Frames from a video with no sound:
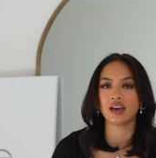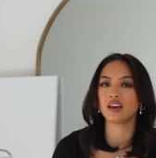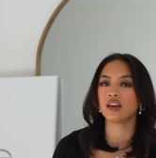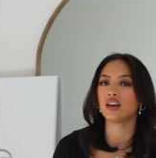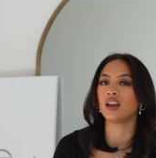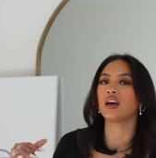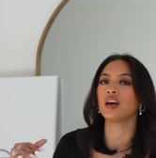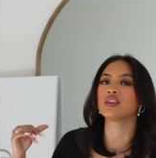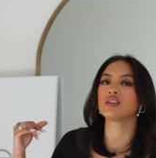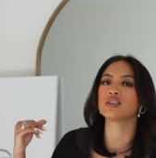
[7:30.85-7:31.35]
and
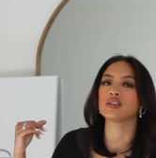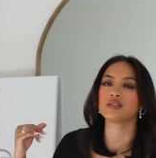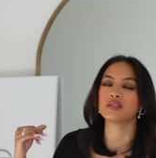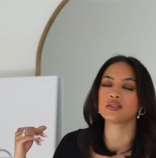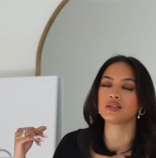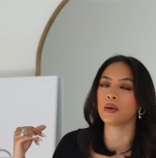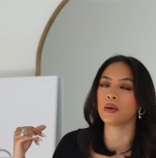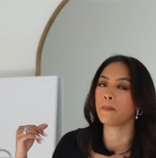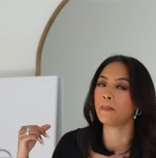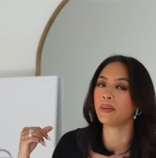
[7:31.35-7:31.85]
not
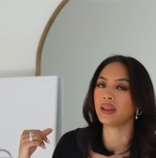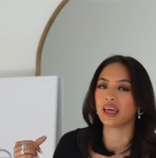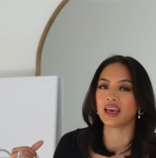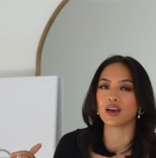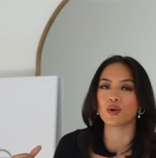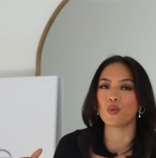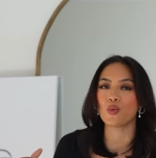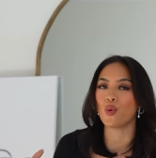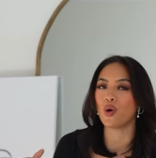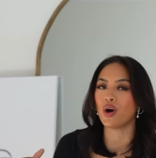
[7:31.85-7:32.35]
just a
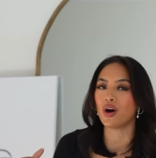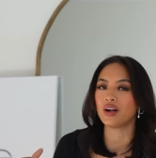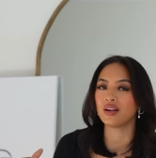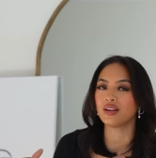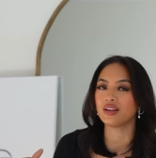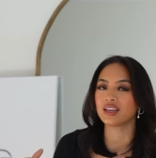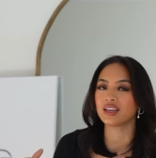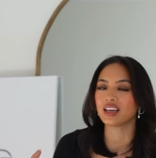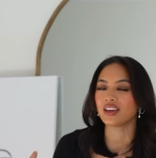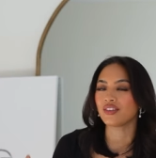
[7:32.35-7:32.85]
blank
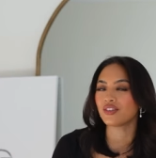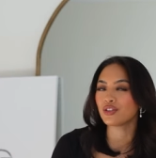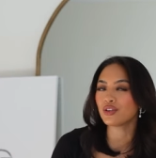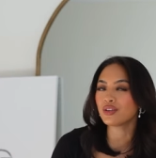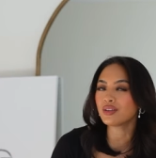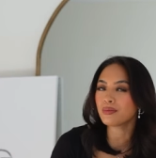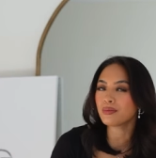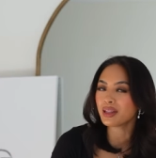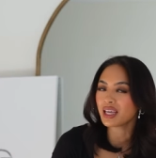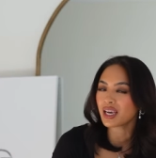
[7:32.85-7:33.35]
wall. Even
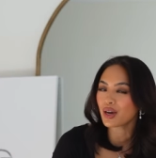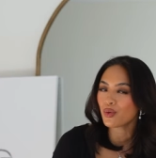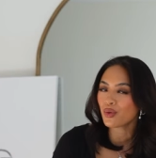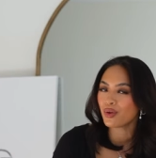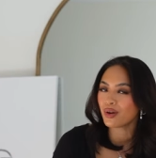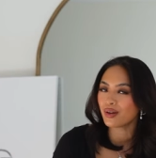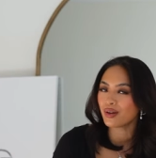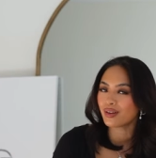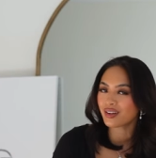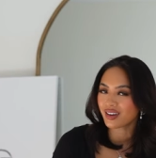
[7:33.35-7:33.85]
though the blank
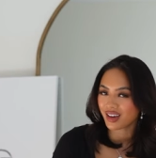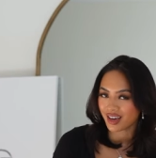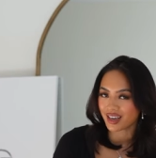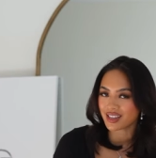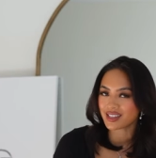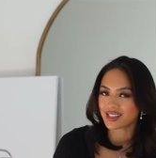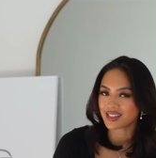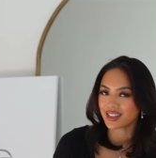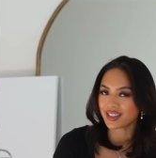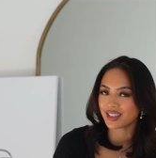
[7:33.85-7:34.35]
wall
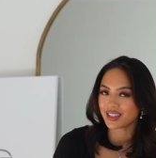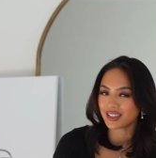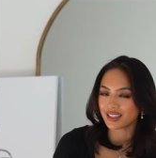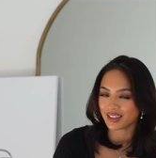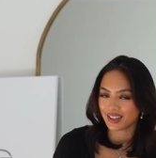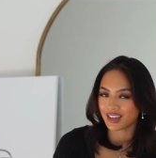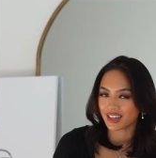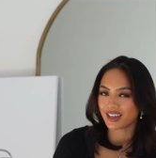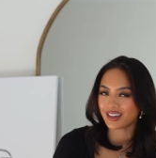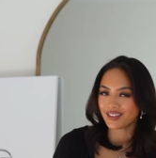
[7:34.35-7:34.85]
cuts it,
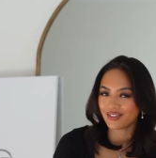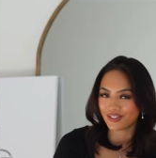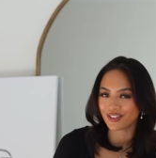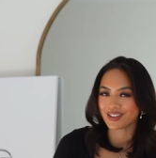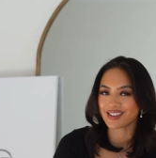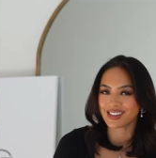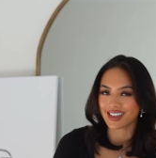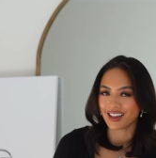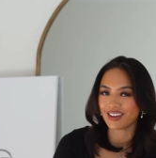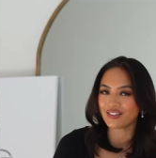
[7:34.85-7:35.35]
you know,
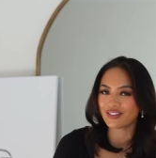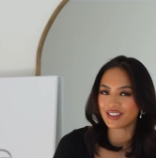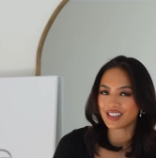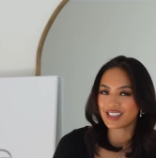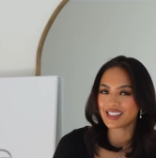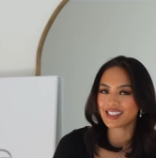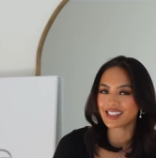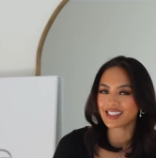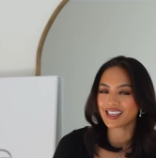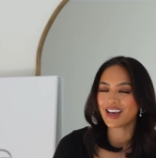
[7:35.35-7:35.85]
for
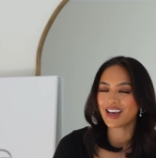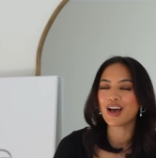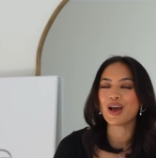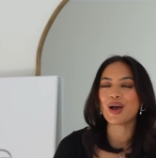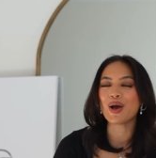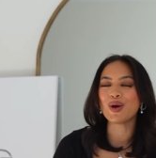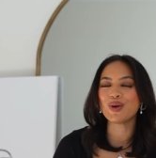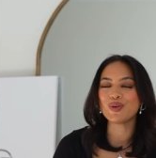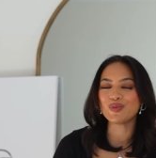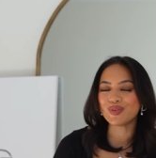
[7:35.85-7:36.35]
selfies,
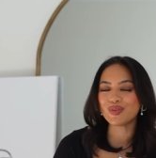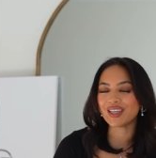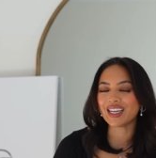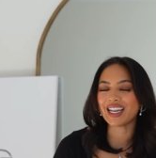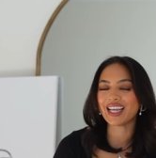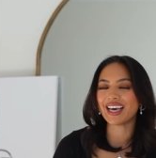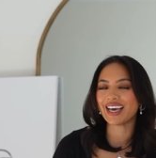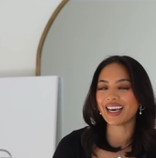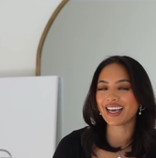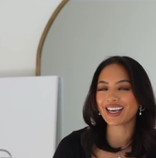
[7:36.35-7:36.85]
but
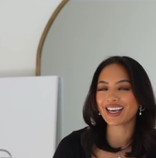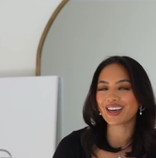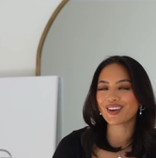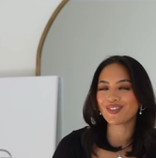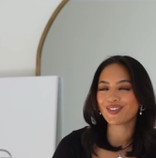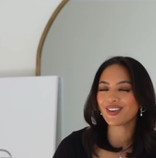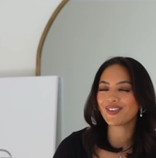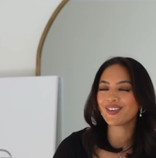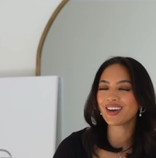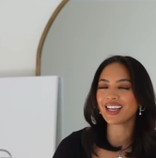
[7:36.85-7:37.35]
like
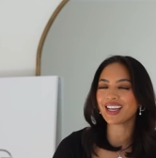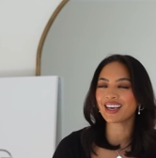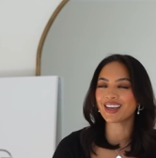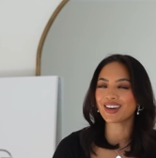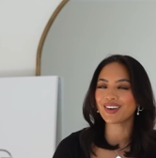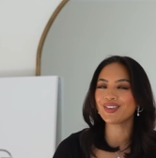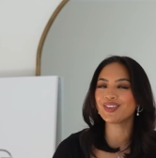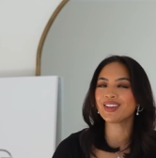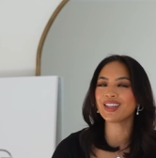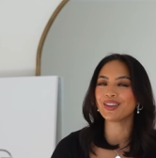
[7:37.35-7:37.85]
we want to
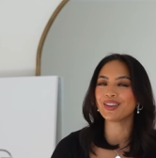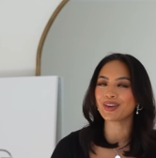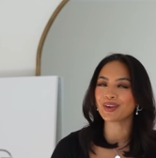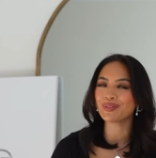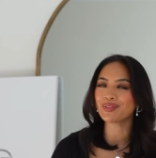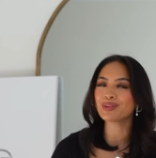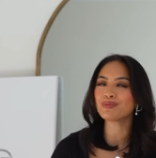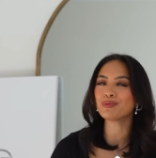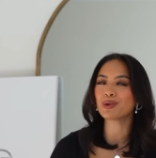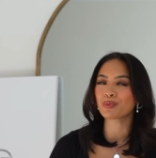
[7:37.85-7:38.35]
include a little
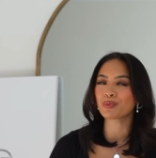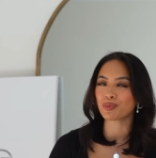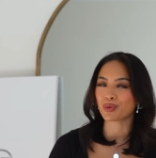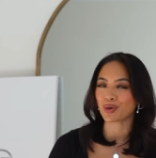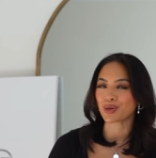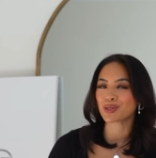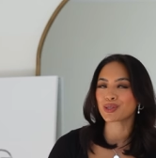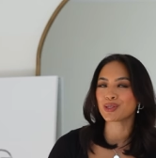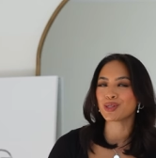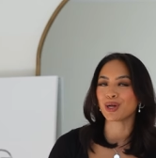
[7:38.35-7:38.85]
bit more
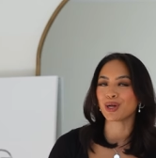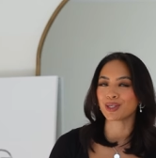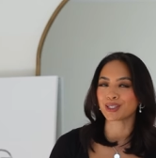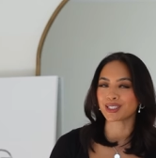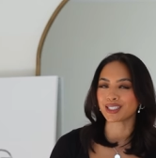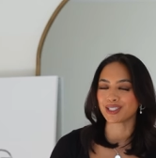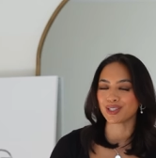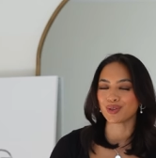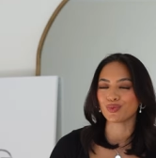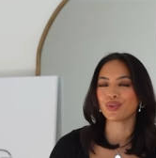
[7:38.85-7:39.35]

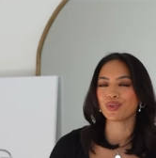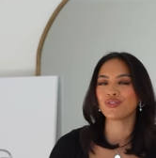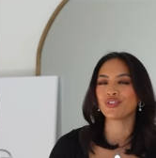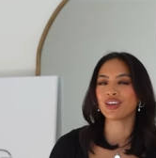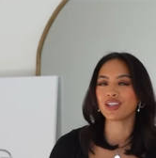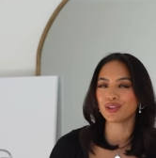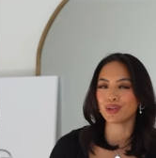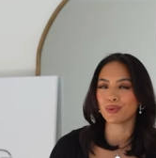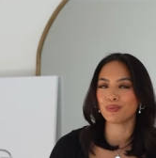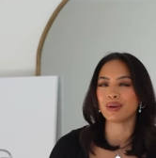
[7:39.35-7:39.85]
personality
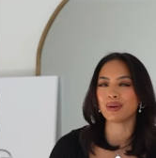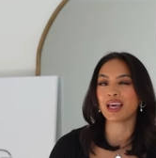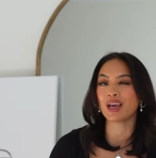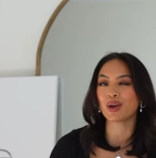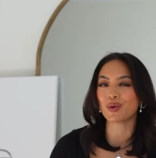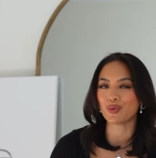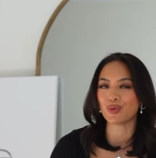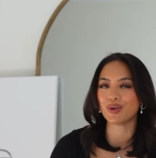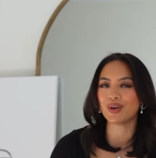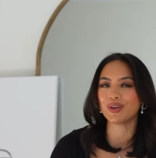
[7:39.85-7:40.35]
within the
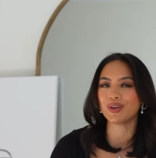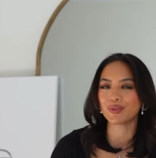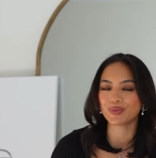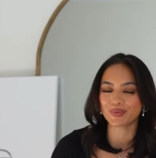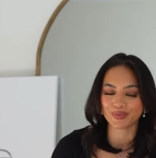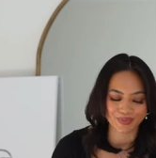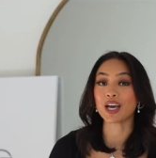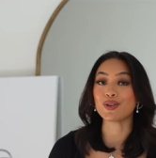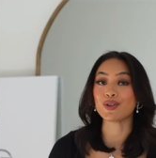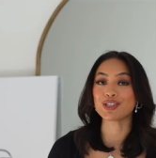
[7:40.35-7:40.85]
blank wall.
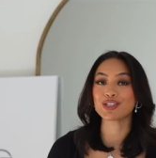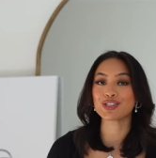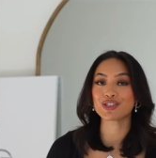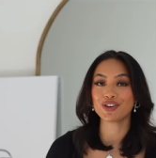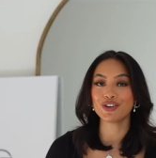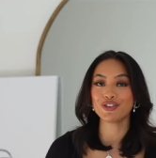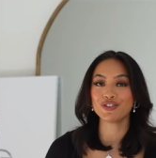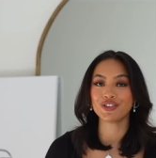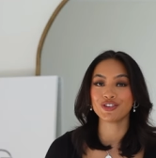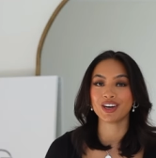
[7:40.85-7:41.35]
That was
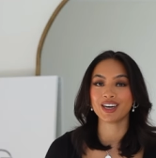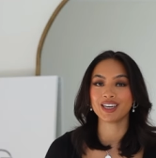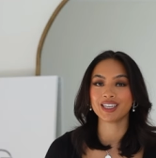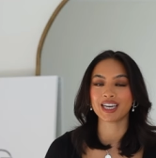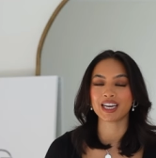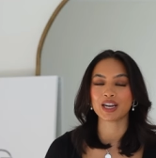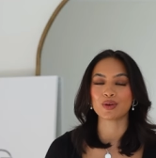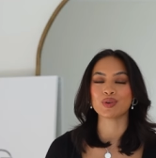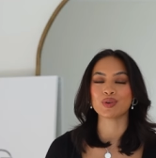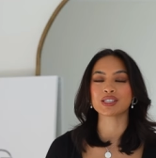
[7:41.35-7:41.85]
so fun
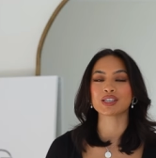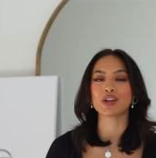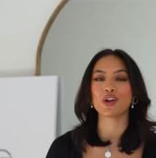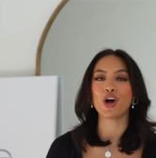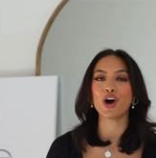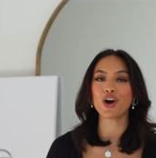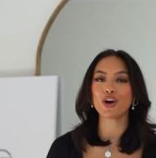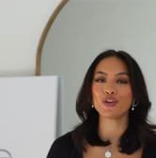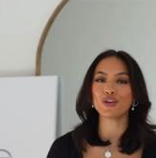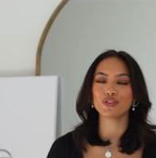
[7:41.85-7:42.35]
and it was
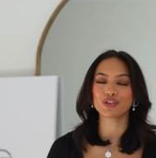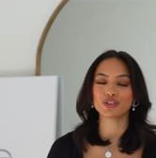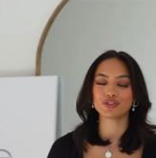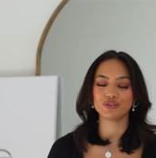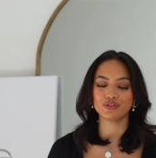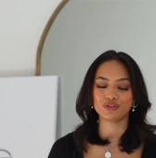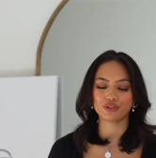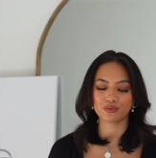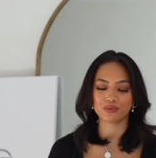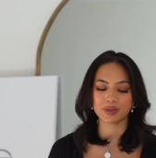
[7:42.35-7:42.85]
long
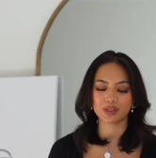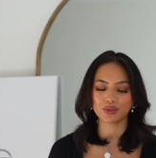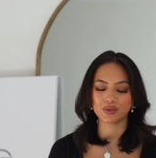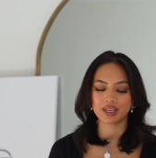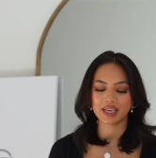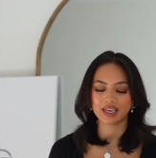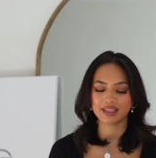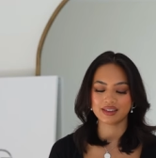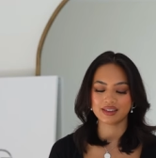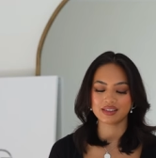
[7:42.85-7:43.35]
overdue for me to
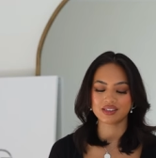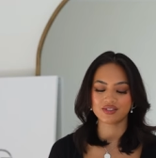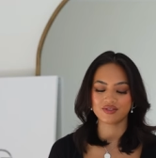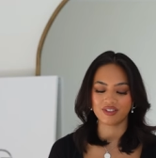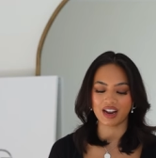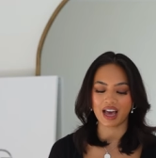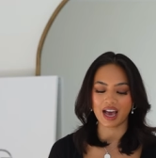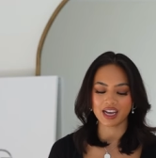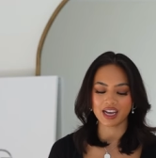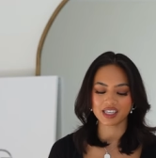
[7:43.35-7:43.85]
get this
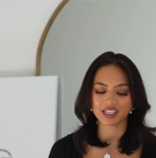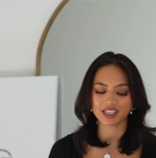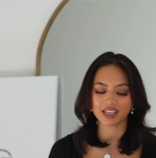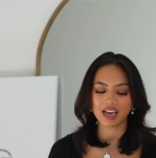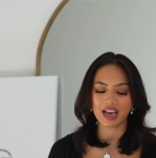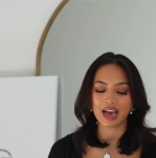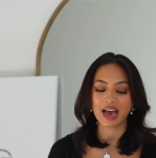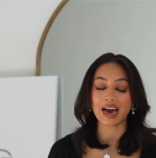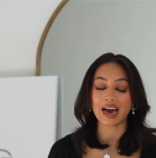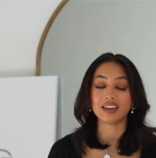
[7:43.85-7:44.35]
flash.
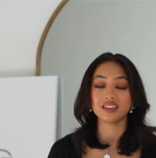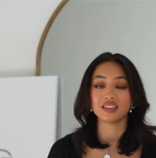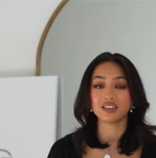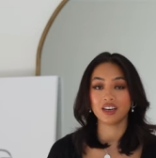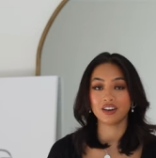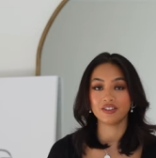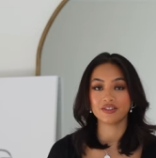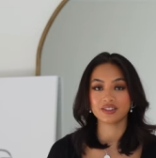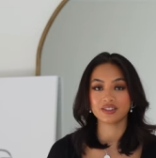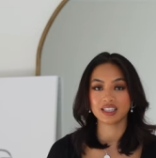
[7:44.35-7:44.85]
I
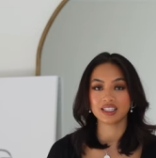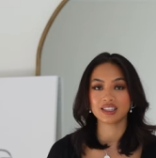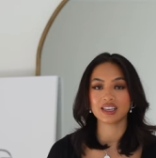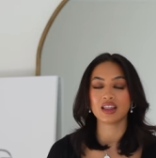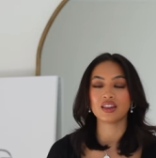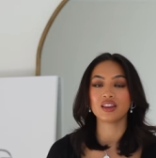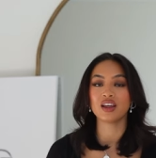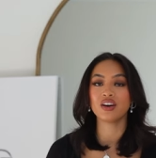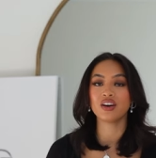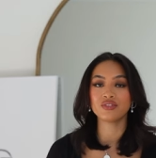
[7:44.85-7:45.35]
loved it.
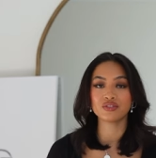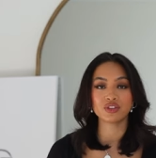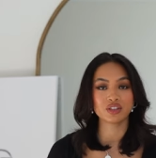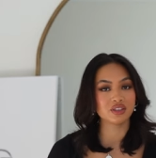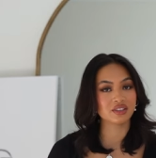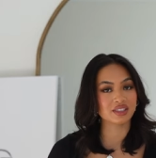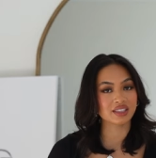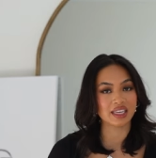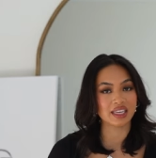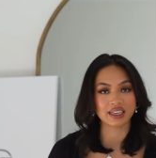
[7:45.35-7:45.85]
I loved the
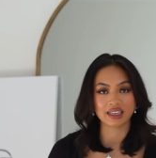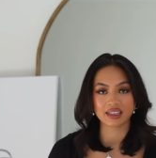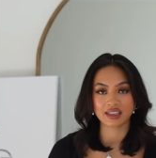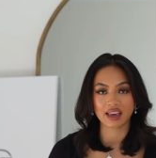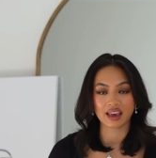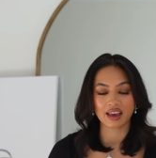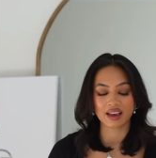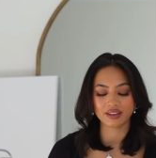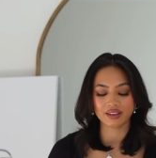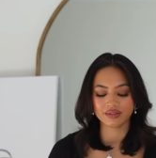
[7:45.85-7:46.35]
look that it
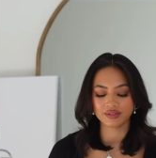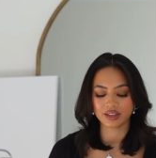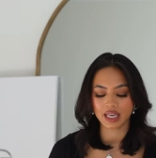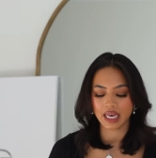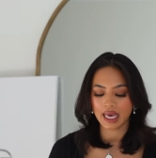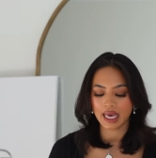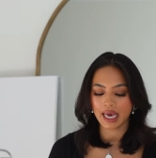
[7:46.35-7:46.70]
gave